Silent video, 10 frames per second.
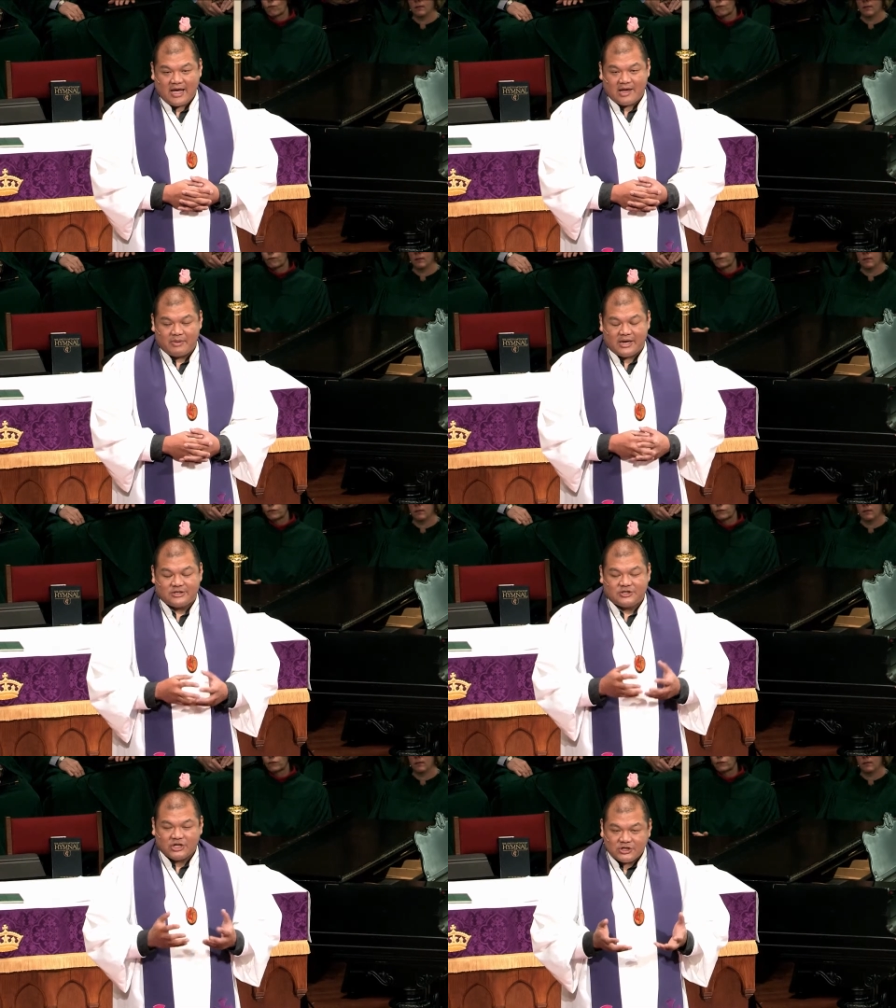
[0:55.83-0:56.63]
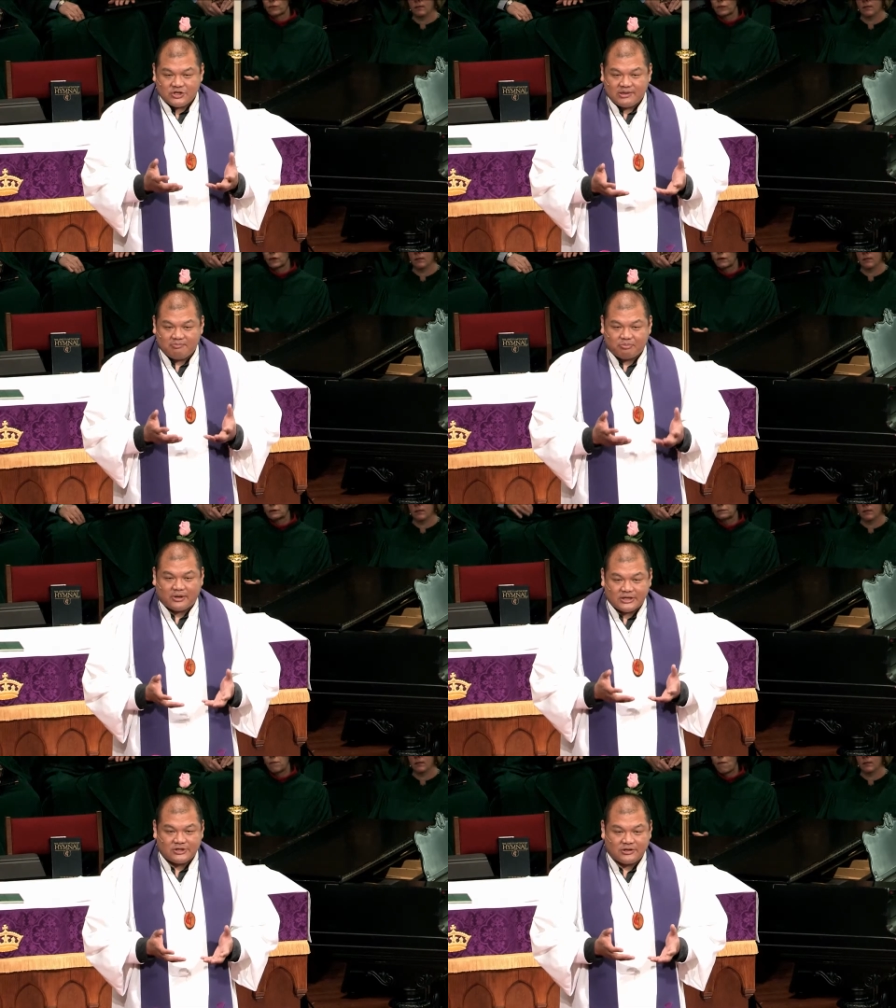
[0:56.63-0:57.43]
and made it such an
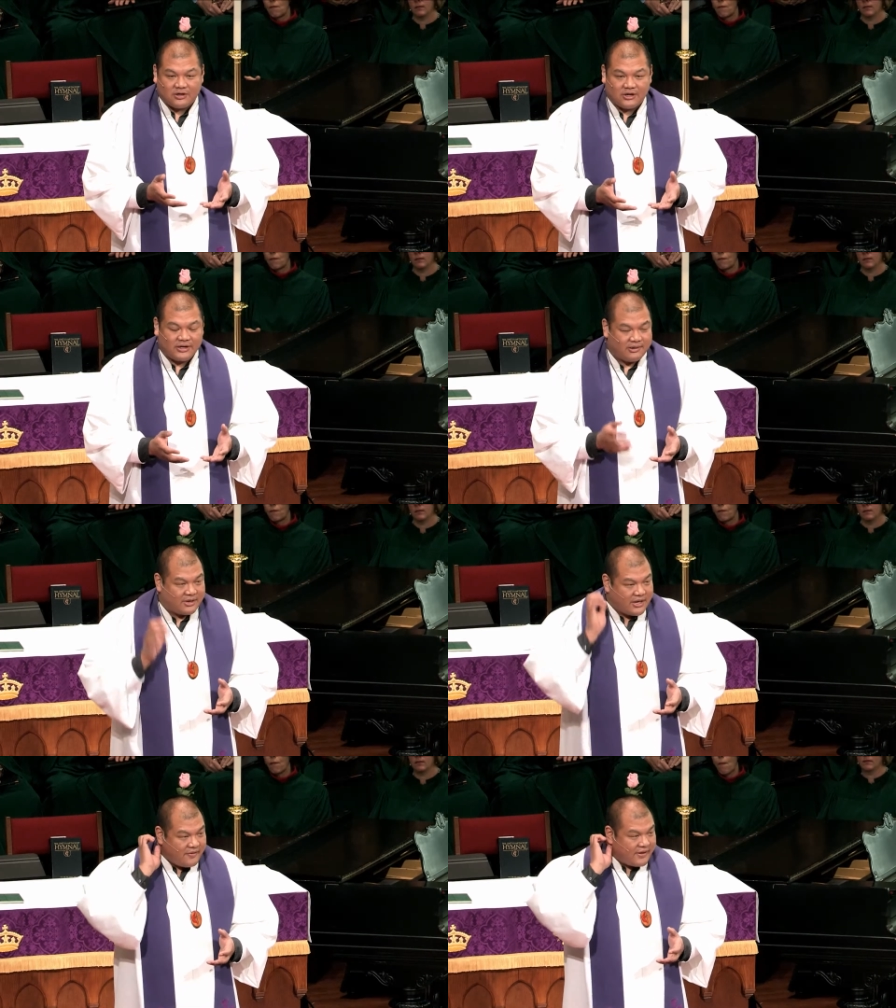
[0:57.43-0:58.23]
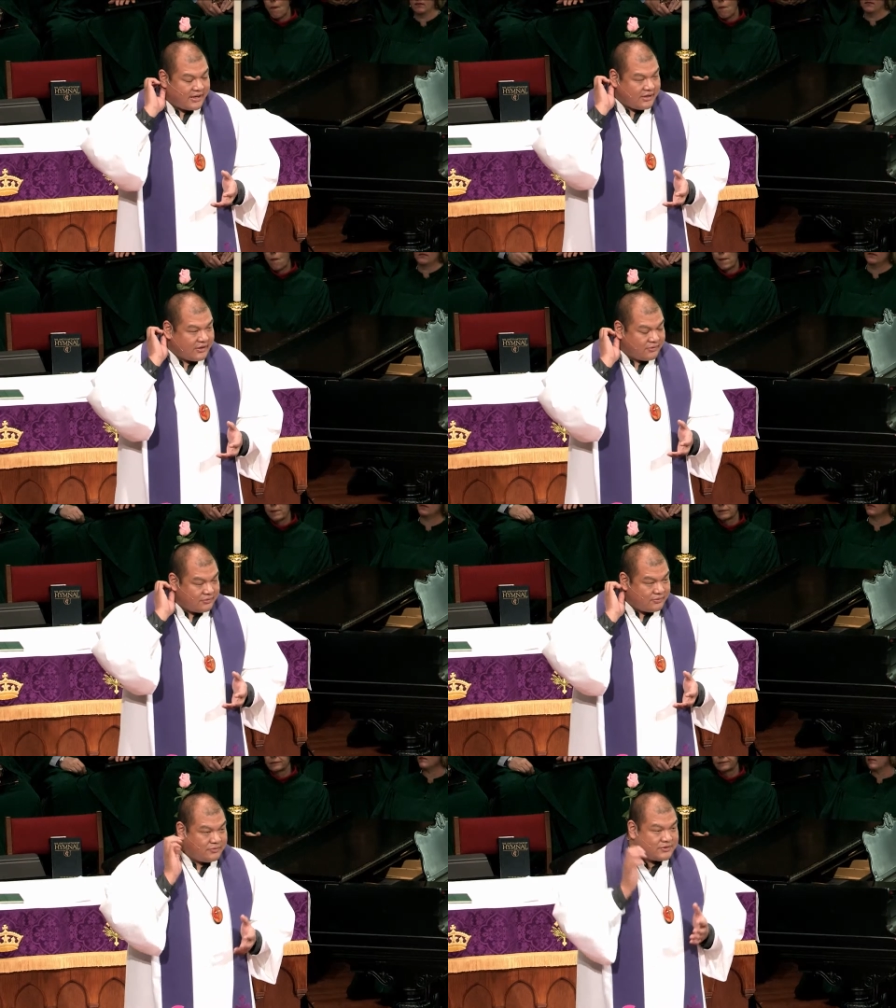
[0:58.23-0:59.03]
impression on him that he
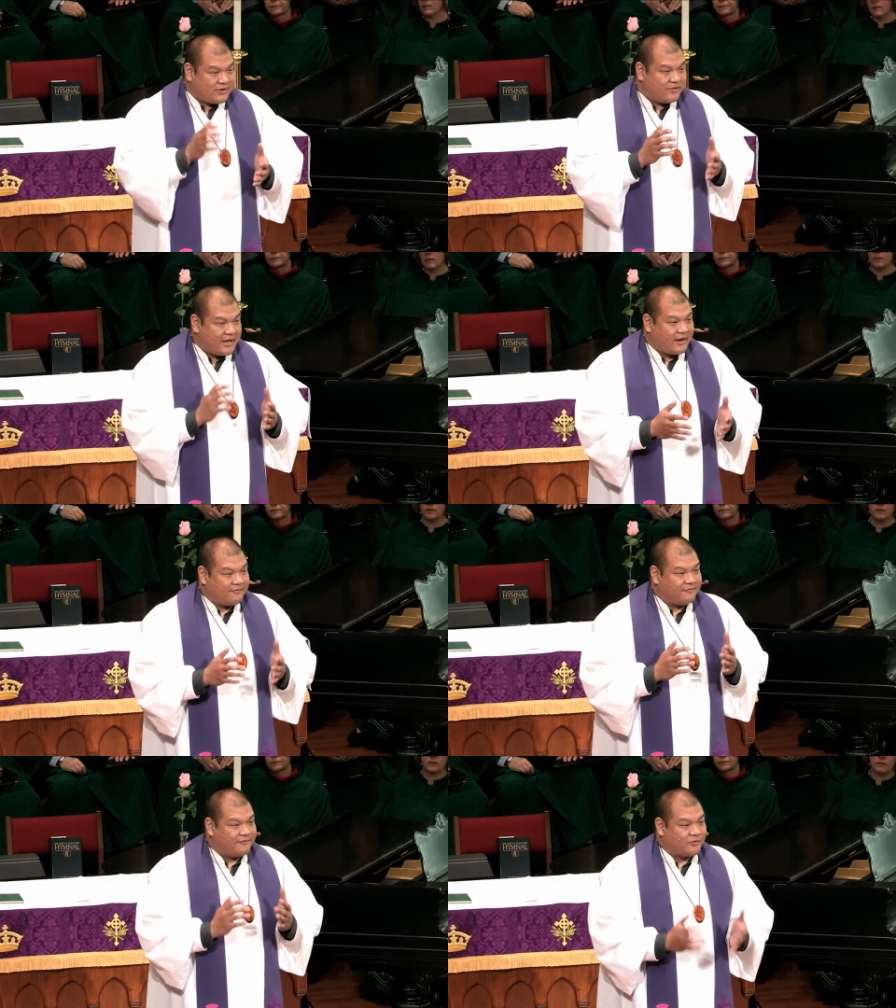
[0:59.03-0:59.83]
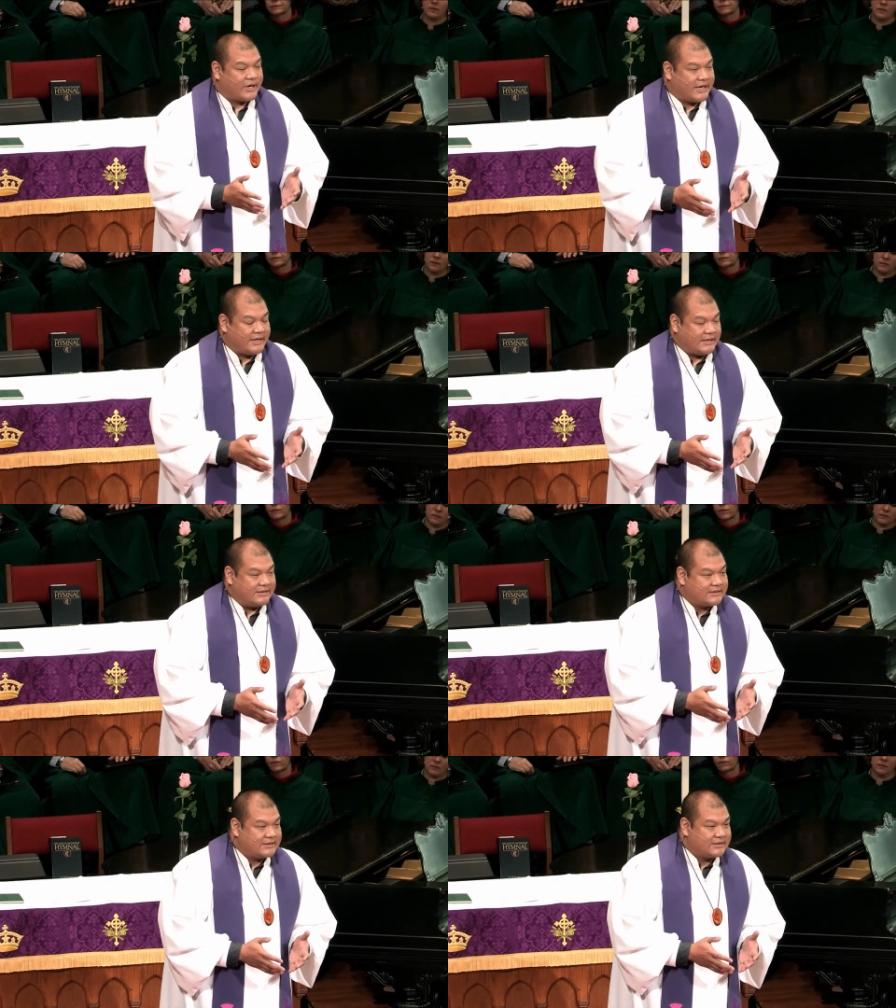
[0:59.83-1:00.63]
used that
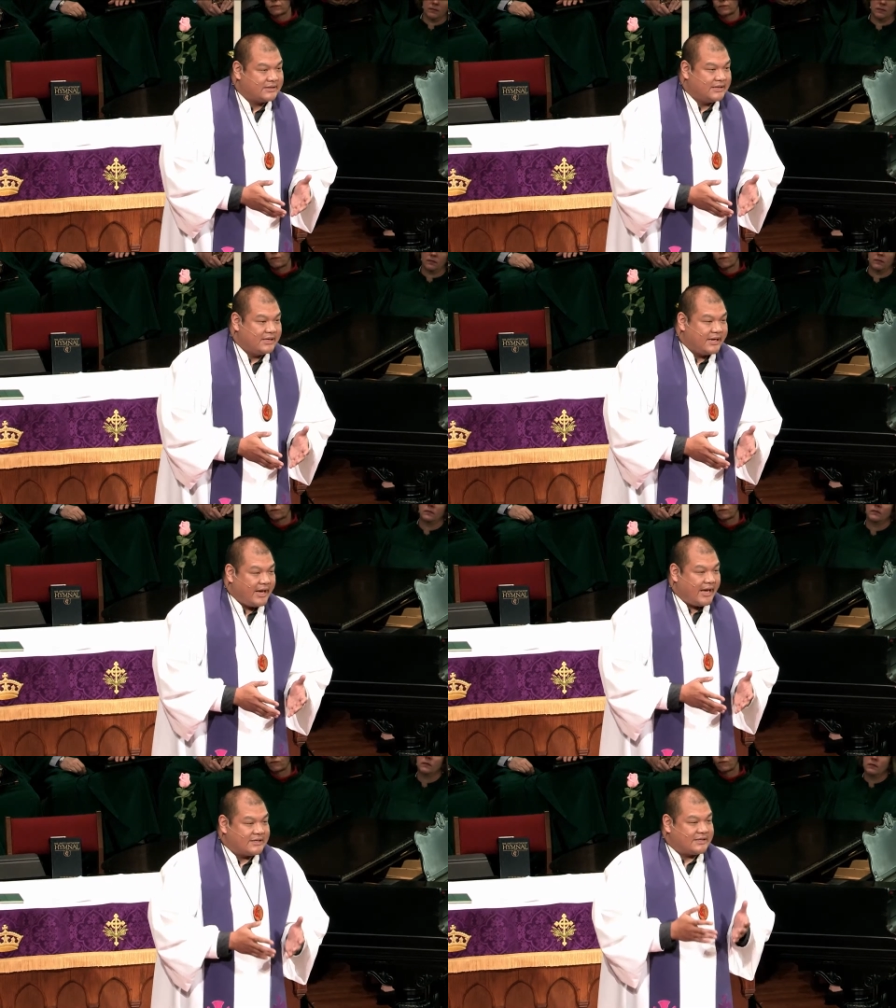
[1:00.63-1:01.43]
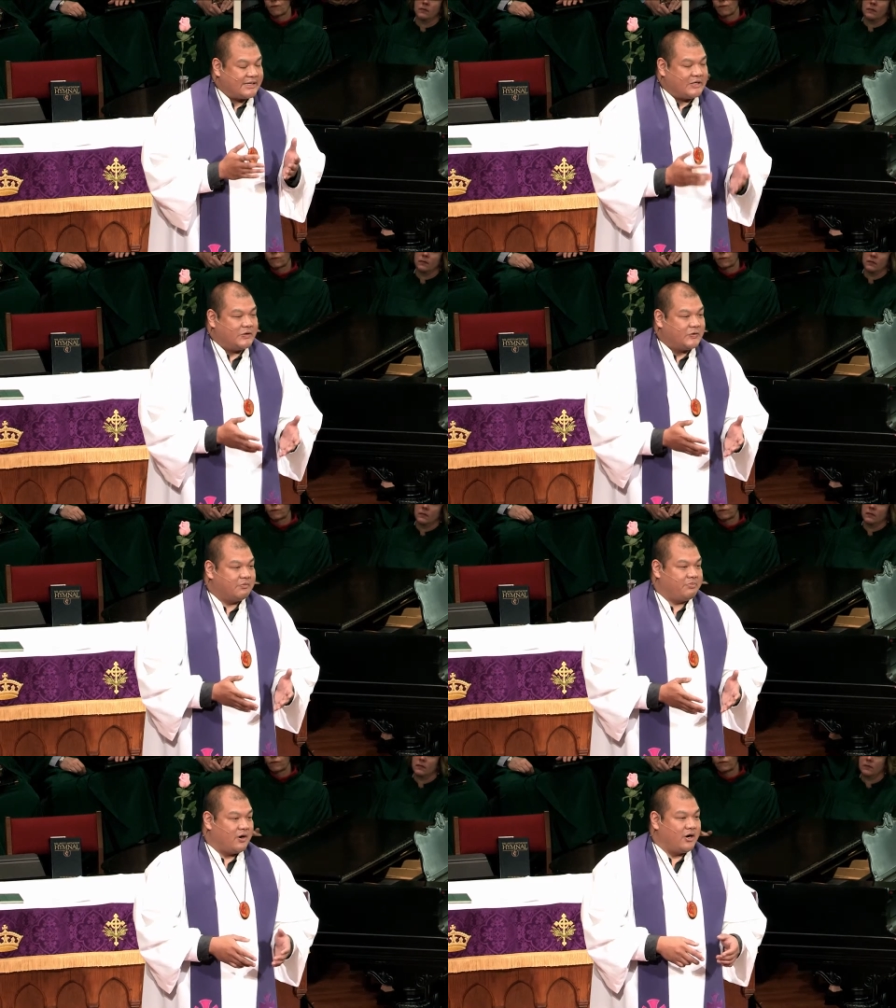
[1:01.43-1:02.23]
phrase as an
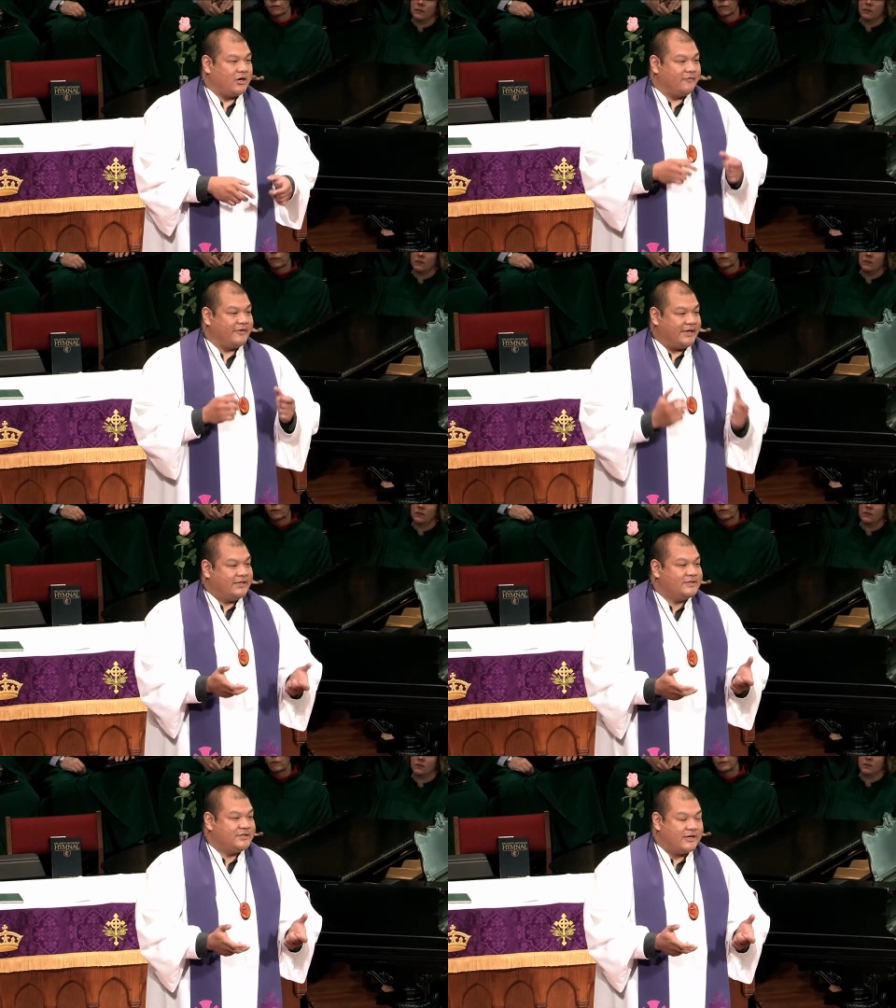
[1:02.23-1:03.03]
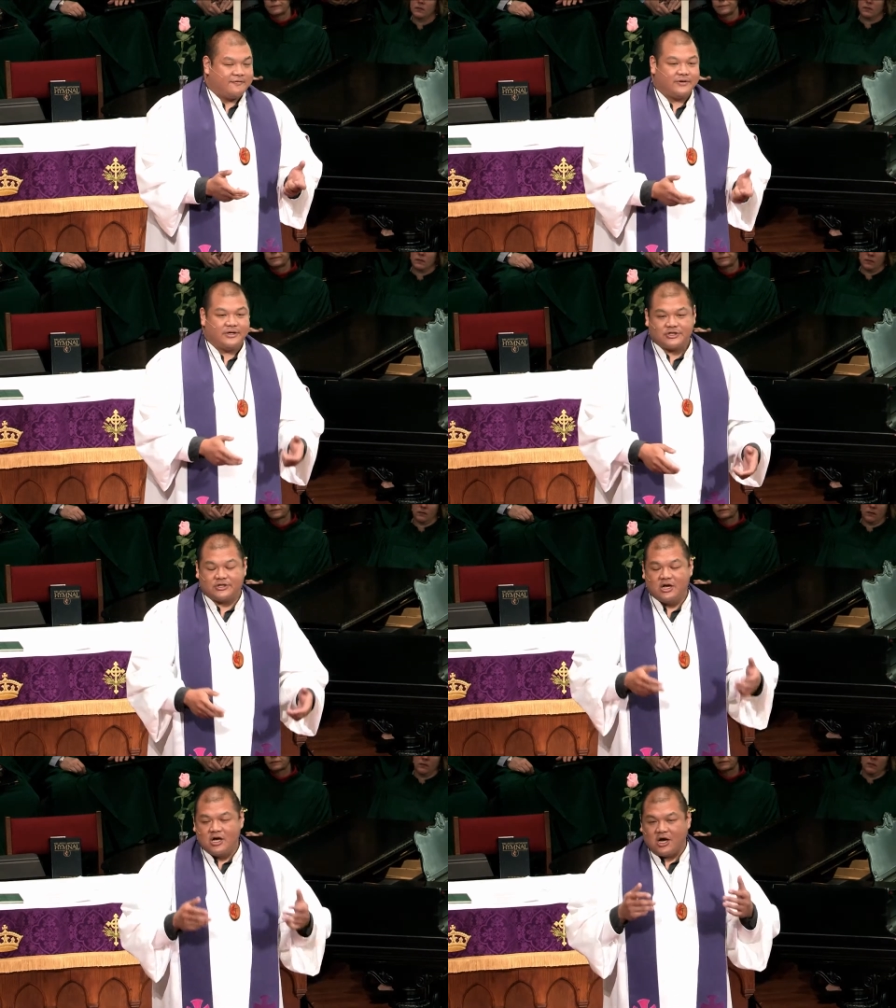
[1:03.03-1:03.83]
integral part of his definition